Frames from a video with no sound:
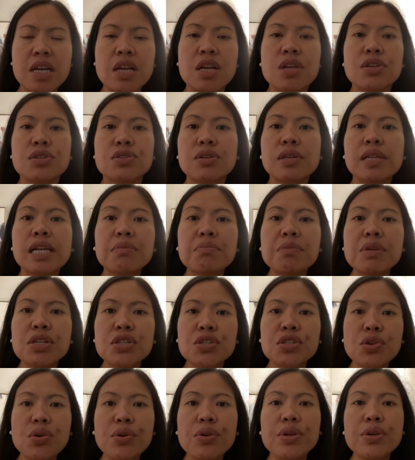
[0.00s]
So let me
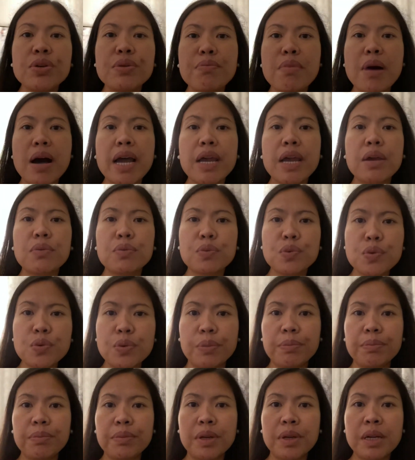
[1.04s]
show you my
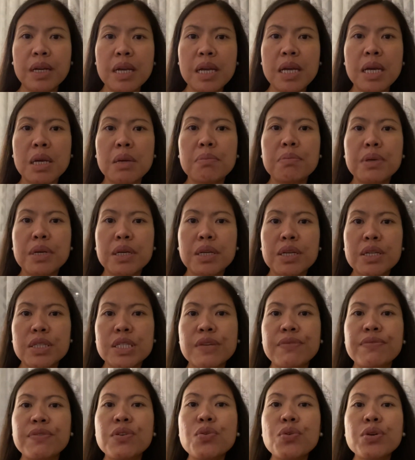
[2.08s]
room because
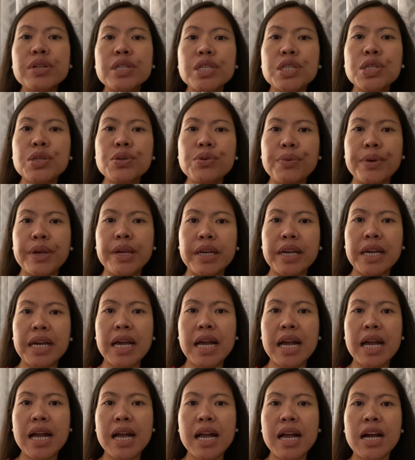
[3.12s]
if you're doing
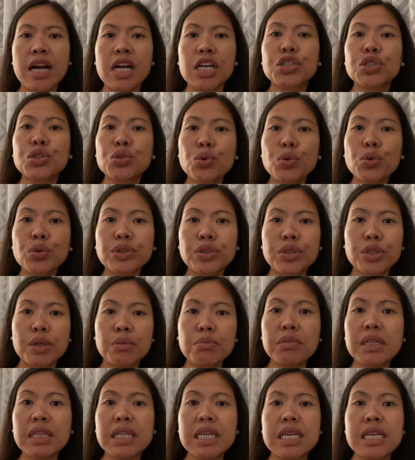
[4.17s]
a
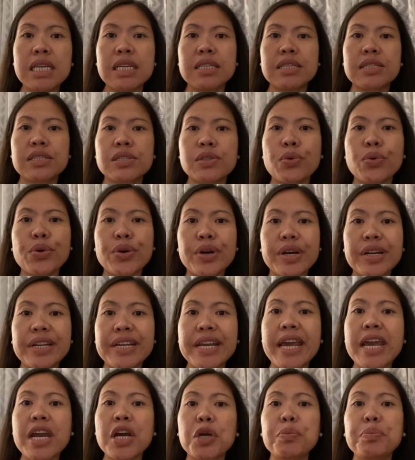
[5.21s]
short-term lease or an
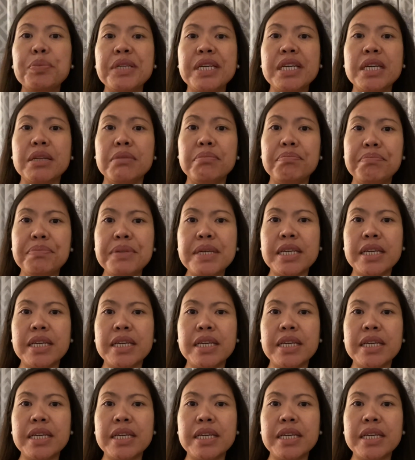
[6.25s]
Airbnb,